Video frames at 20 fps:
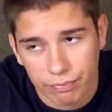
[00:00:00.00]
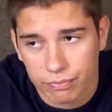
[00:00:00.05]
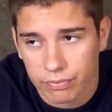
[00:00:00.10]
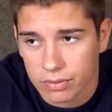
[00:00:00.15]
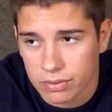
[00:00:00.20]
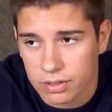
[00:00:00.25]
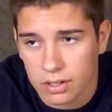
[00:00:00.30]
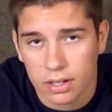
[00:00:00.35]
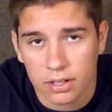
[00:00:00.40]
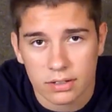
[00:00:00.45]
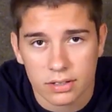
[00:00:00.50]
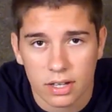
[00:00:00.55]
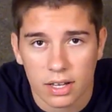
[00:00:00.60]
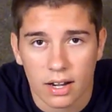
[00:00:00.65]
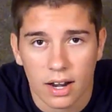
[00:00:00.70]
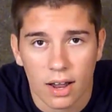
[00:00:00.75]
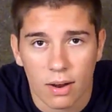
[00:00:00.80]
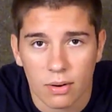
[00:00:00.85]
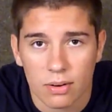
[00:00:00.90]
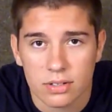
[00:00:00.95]
6-8
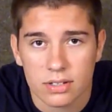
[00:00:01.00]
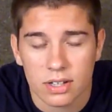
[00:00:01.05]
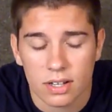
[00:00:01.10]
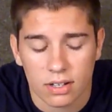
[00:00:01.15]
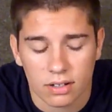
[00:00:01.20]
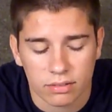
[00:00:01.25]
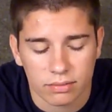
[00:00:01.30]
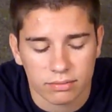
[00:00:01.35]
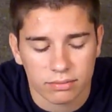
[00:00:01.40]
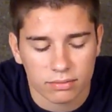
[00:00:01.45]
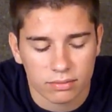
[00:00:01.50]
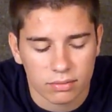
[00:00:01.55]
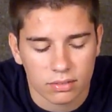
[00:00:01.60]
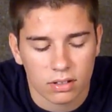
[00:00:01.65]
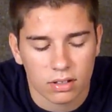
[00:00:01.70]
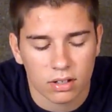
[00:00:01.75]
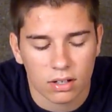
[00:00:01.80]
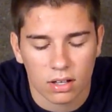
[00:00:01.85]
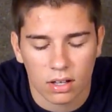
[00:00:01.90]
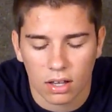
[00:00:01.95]
hours
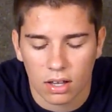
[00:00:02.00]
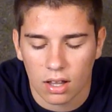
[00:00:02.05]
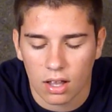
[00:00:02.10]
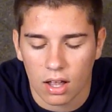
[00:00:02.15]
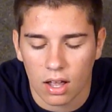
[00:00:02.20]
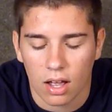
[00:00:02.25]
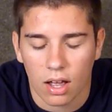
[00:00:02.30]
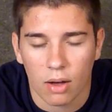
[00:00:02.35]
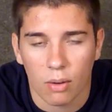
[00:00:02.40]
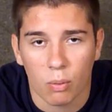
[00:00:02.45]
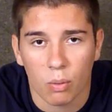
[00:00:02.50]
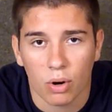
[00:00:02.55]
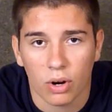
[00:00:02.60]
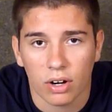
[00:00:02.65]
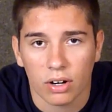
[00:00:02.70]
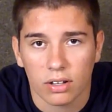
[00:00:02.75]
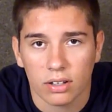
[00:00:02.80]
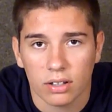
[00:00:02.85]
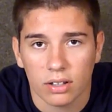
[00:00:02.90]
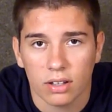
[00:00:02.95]
in
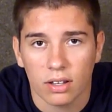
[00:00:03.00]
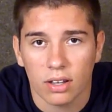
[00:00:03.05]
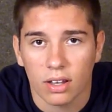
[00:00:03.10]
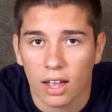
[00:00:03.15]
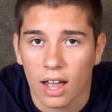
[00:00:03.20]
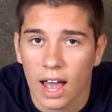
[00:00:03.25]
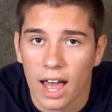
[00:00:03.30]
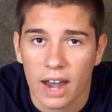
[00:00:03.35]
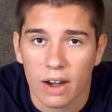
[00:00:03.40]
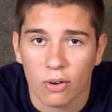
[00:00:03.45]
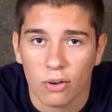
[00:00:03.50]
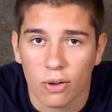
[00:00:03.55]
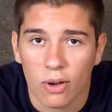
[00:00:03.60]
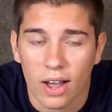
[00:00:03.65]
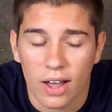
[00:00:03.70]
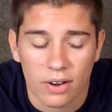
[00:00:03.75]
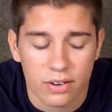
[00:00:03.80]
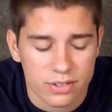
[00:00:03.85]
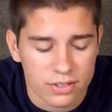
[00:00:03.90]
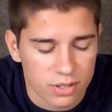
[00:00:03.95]
work. I don't know
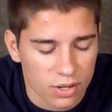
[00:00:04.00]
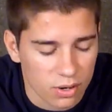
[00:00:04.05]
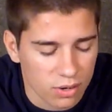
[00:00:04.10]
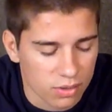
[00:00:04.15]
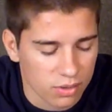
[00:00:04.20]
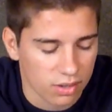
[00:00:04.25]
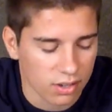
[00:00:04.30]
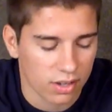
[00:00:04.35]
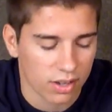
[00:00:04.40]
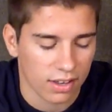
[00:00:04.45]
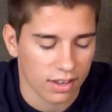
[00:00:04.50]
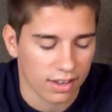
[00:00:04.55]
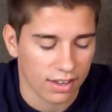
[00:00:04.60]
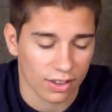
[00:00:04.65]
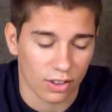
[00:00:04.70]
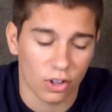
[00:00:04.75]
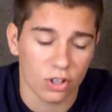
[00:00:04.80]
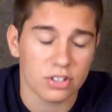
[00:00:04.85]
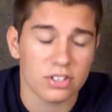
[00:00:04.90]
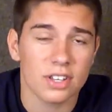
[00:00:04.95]
how to sew.
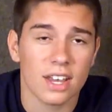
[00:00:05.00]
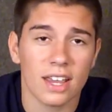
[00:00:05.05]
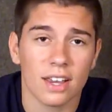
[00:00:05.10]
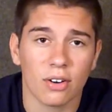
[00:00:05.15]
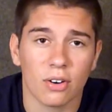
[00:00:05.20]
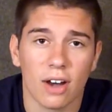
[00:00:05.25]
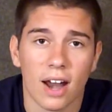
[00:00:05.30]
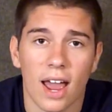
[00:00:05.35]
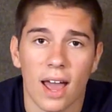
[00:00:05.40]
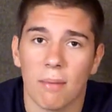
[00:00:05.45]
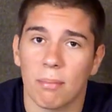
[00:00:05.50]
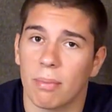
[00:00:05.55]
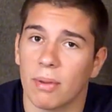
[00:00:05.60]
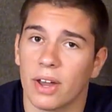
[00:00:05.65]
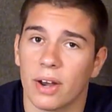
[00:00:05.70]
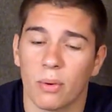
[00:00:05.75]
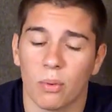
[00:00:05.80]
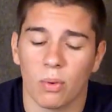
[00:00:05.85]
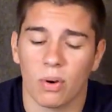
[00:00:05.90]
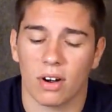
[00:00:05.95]
Looks like crap,
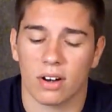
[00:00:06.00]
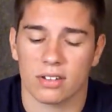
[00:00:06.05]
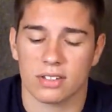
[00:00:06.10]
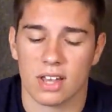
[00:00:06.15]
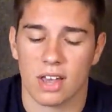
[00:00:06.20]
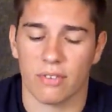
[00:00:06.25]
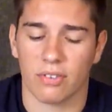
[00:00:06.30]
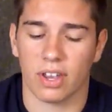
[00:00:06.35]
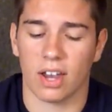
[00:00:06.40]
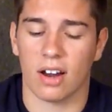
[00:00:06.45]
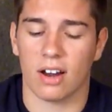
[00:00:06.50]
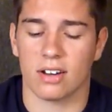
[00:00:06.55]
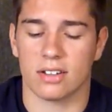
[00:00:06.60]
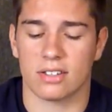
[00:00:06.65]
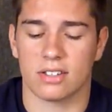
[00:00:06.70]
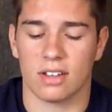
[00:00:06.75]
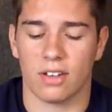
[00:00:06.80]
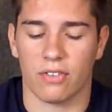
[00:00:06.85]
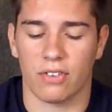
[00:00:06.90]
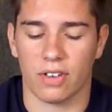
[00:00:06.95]
but it works. I've carried
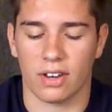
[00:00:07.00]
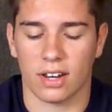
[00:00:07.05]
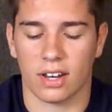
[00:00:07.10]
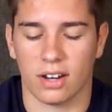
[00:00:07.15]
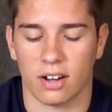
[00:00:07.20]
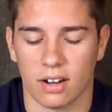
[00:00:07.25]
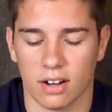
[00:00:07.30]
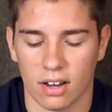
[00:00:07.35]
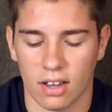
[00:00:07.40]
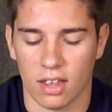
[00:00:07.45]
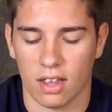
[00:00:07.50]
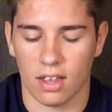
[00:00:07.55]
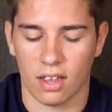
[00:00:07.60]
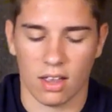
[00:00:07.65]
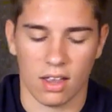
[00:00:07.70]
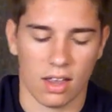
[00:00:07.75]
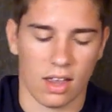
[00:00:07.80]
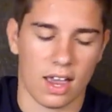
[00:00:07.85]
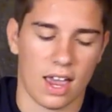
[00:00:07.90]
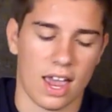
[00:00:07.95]
stuff in here.
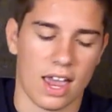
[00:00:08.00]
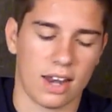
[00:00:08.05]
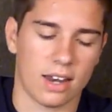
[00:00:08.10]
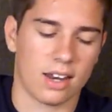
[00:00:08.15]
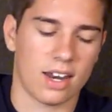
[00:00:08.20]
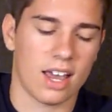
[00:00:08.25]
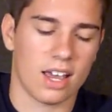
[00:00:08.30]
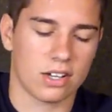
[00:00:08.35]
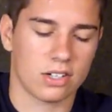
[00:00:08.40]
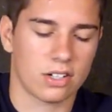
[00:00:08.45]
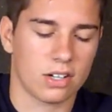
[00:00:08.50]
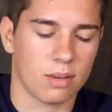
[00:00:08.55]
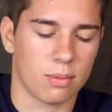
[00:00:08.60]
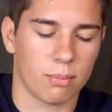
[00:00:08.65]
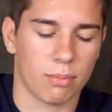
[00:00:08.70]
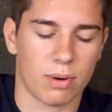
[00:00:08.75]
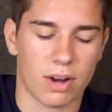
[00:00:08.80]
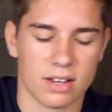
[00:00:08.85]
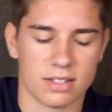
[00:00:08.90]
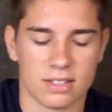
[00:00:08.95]
And it actually
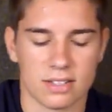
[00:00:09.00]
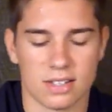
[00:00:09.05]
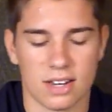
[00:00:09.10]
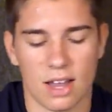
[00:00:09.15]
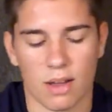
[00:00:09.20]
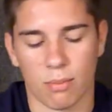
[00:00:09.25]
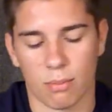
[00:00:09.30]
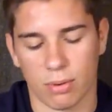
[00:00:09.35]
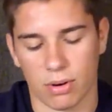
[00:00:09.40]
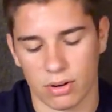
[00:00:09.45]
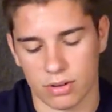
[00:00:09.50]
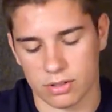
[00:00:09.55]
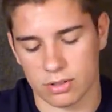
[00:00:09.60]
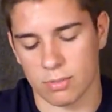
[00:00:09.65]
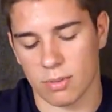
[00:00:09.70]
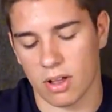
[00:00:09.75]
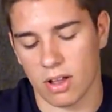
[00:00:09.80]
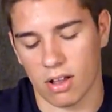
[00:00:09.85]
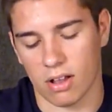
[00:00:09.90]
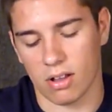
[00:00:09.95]
compresses down pretty
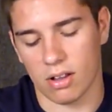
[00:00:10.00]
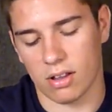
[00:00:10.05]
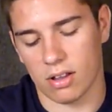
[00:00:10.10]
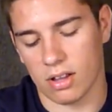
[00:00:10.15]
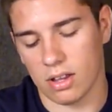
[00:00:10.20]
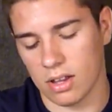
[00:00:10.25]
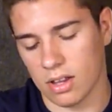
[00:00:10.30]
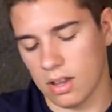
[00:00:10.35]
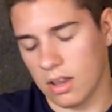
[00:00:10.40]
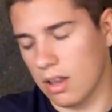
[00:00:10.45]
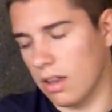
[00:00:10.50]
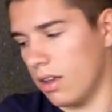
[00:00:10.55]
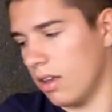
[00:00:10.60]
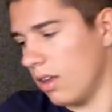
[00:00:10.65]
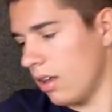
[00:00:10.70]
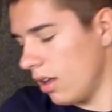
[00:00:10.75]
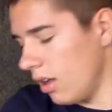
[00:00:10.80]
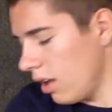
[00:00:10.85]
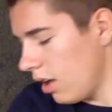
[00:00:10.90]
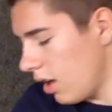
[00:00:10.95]
small.
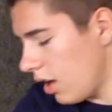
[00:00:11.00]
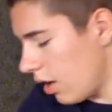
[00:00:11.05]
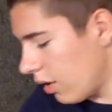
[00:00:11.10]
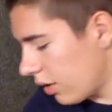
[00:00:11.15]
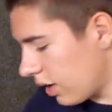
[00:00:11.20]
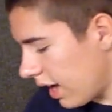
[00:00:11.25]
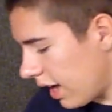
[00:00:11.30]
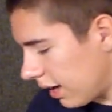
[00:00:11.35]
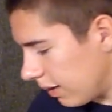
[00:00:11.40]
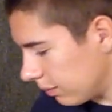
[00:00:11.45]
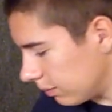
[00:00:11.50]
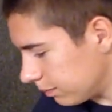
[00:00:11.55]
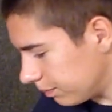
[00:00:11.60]
Okay.